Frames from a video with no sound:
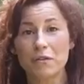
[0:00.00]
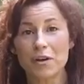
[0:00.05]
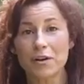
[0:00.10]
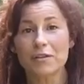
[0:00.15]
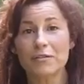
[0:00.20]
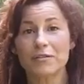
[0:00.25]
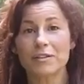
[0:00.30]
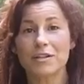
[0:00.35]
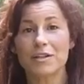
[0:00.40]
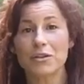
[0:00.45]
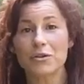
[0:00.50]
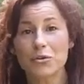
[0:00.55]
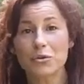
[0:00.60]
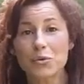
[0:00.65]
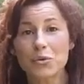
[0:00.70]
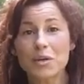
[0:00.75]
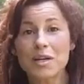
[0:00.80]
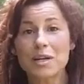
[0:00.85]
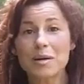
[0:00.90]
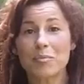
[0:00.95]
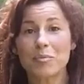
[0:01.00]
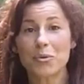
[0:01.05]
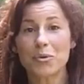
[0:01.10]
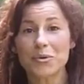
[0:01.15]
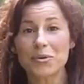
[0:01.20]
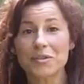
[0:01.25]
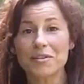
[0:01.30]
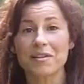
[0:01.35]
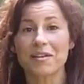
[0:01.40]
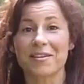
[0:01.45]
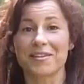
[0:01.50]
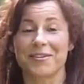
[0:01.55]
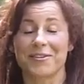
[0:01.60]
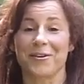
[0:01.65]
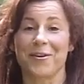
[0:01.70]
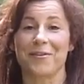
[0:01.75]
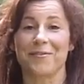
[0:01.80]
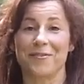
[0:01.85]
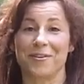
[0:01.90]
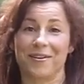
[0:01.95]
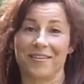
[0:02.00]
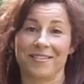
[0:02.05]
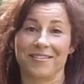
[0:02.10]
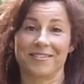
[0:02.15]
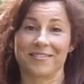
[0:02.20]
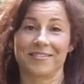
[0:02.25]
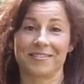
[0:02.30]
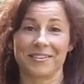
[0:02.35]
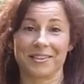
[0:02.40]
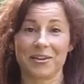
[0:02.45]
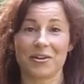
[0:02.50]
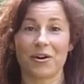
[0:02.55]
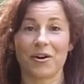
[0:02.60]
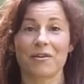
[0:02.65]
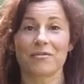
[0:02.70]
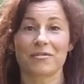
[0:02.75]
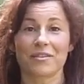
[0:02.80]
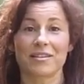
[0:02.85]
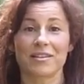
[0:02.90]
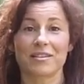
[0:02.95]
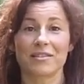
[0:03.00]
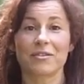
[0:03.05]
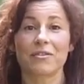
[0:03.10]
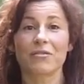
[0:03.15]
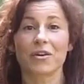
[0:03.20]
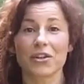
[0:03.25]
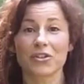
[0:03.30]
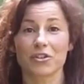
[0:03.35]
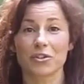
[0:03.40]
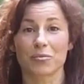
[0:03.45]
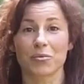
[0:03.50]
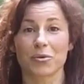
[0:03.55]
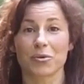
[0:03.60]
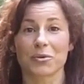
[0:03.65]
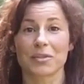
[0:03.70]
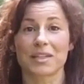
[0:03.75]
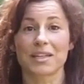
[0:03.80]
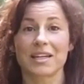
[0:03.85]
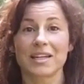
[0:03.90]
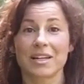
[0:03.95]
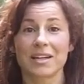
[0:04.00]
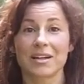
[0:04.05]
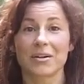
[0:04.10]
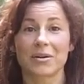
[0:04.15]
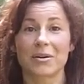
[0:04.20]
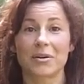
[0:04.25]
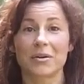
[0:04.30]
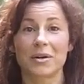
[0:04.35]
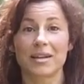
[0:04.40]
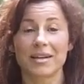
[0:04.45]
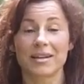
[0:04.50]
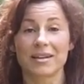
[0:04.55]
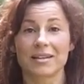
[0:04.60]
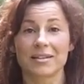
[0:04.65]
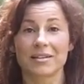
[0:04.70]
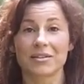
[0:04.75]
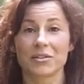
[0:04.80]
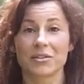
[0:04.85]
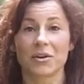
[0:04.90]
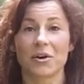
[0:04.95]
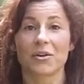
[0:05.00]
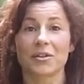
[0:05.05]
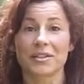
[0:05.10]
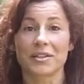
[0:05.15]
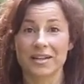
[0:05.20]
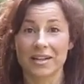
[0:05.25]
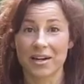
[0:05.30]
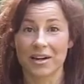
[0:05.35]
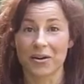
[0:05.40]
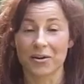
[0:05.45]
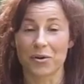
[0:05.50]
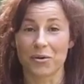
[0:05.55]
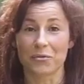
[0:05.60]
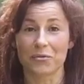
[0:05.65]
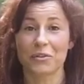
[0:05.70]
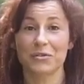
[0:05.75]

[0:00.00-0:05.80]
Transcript: 53% of the vegetables here into Ontario.